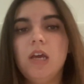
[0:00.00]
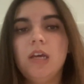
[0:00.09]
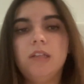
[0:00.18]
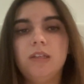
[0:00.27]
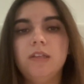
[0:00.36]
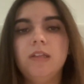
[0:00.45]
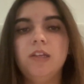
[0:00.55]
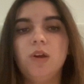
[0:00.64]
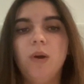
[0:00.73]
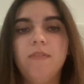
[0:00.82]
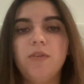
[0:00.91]
Since they
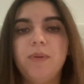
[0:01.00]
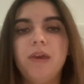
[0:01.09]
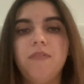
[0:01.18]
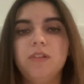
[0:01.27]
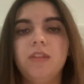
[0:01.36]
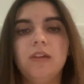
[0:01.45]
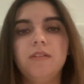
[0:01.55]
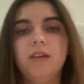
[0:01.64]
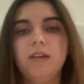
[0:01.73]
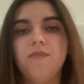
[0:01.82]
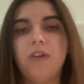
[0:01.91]
don't have to pay for things
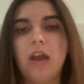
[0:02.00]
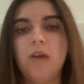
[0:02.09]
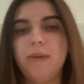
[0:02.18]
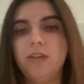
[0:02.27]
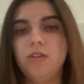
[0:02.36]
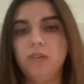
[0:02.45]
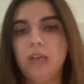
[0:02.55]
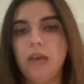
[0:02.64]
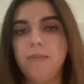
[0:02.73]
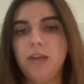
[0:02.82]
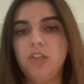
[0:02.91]
like environmental
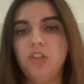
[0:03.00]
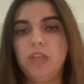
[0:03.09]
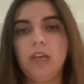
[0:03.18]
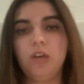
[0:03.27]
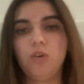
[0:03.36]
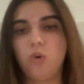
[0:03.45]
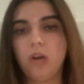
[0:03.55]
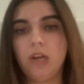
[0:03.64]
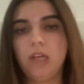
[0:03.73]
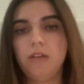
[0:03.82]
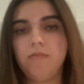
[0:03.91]
damage, they ignore
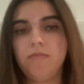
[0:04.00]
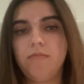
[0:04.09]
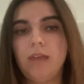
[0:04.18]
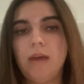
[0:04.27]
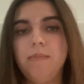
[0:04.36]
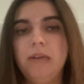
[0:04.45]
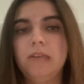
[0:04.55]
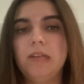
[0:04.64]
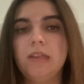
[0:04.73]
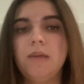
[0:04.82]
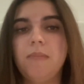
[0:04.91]
it. That means
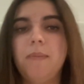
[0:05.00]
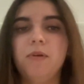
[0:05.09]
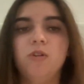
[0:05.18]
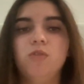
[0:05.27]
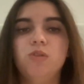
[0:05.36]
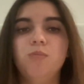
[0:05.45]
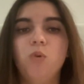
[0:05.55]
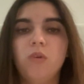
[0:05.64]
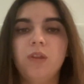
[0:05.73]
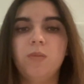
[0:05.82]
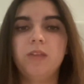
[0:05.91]
that they might produce
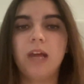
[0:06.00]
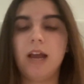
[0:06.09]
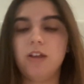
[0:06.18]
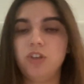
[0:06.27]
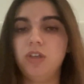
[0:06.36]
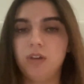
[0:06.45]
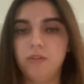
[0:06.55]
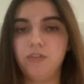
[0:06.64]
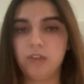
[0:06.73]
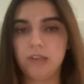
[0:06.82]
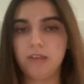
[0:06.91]
more than what's actually good
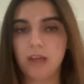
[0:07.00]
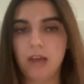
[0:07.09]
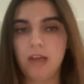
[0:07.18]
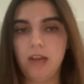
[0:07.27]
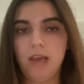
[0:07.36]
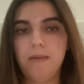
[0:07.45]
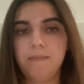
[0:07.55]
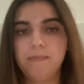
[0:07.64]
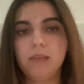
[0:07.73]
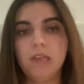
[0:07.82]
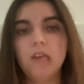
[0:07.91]
for society.
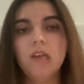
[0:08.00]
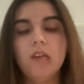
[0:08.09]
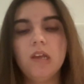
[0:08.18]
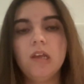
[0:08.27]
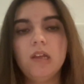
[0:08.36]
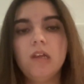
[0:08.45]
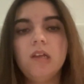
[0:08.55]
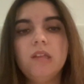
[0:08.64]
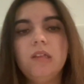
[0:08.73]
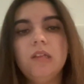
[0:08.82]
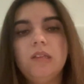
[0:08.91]

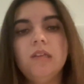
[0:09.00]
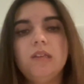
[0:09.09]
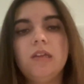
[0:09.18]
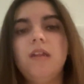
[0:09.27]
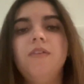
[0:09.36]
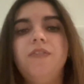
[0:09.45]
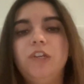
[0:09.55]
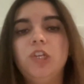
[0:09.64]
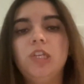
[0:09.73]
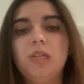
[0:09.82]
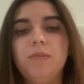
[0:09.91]
This leads to
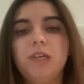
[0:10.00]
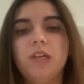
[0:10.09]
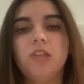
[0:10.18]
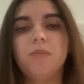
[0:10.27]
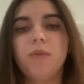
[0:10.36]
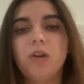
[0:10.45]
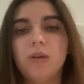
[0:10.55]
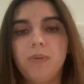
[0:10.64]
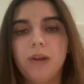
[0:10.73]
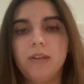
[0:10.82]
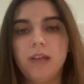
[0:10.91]
inefficiency because the market
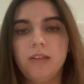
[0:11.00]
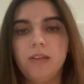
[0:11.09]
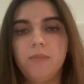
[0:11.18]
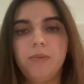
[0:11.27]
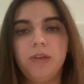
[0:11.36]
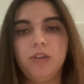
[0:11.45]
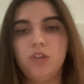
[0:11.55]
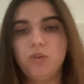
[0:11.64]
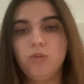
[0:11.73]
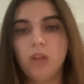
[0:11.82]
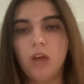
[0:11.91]
price ends up being
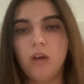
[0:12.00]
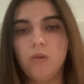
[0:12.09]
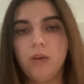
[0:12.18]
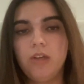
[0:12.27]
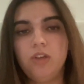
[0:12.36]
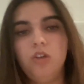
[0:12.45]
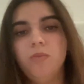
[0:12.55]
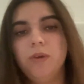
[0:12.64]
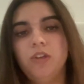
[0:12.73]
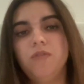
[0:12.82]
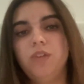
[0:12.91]
too low and too
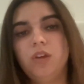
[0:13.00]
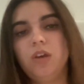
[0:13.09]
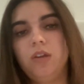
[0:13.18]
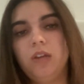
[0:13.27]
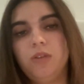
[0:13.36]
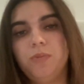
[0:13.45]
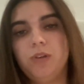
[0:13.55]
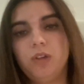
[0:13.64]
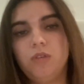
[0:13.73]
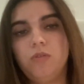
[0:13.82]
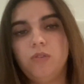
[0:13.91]
much of the good gets
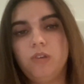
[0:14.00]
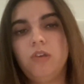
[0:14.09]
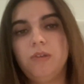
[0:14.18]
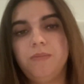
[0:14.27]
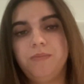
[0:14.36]
produced.